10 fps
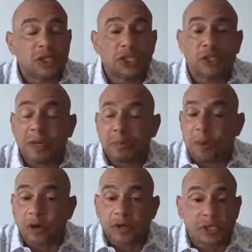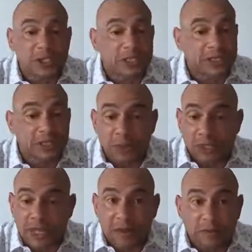she's my partner. She assists me
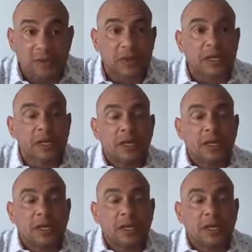on everything.